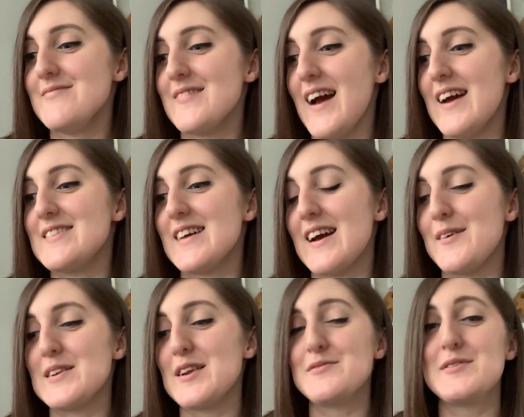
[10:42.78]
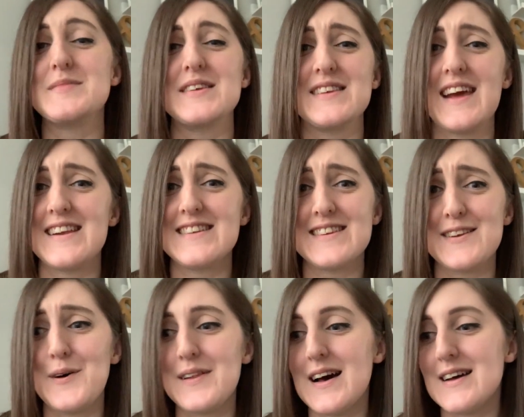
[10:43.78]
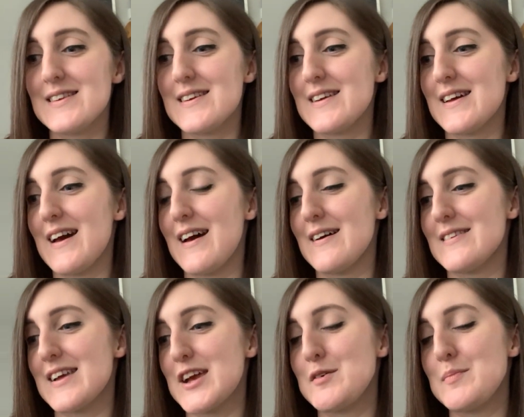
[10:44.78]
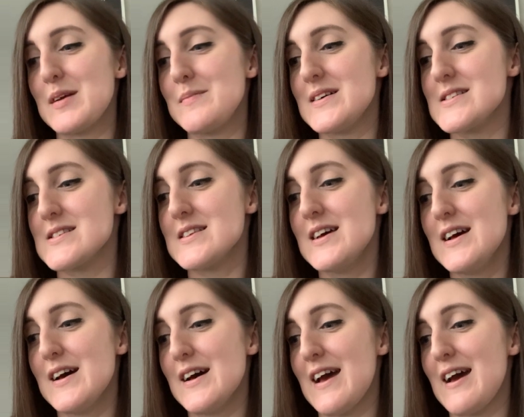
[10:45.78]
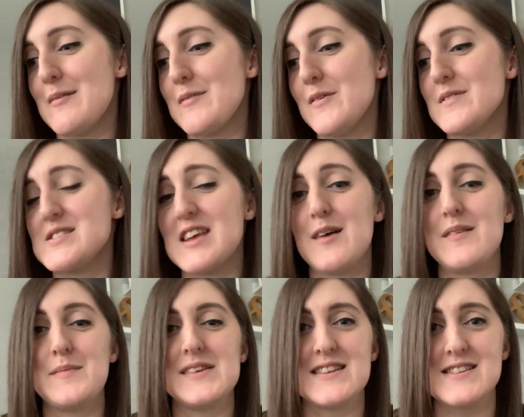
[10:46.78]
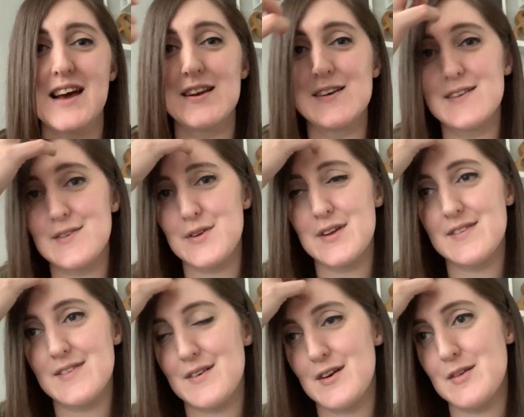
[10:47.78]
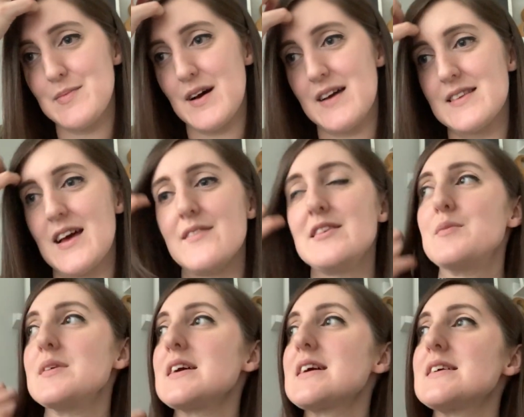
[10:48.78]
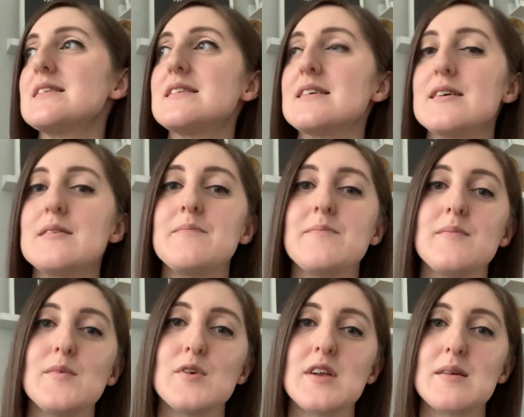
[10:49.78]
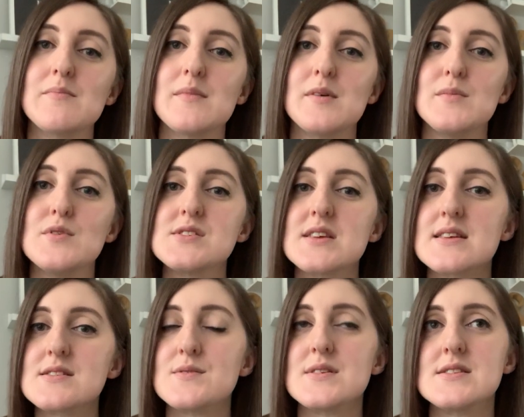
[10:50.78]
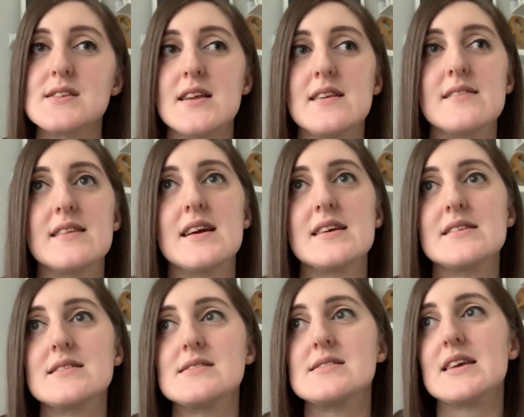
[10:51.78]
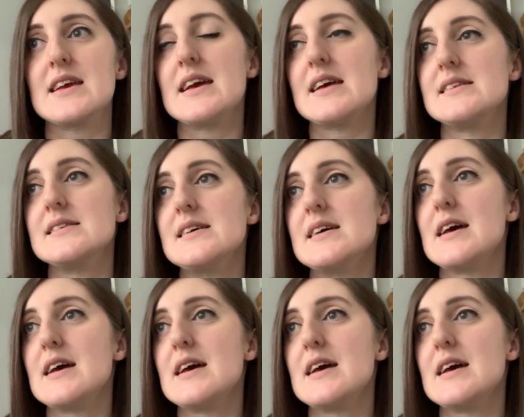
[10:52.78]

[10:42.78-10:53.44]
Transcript: I think I would love him to get into all that. I think it would be amazing. Obviously I'm a designer through and through, but I definitely want to get into more like my music sort of side of things again.